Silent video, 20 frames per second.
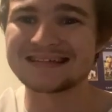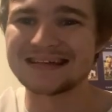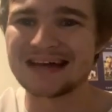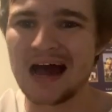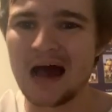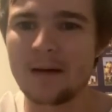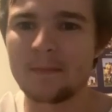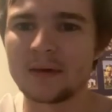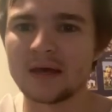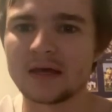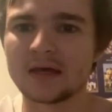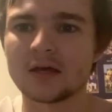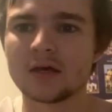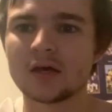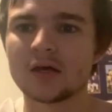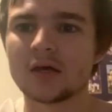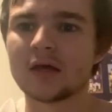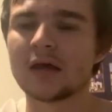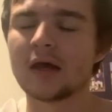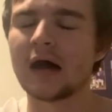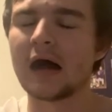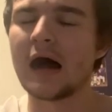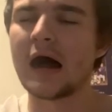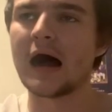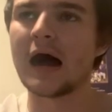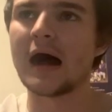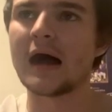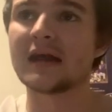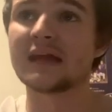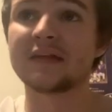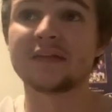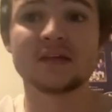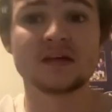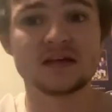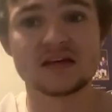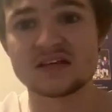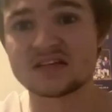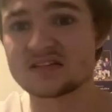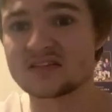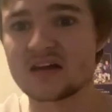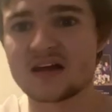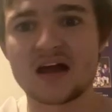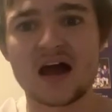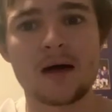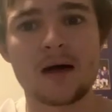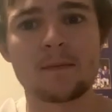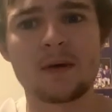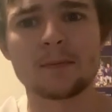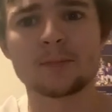coming uh, in the years to come.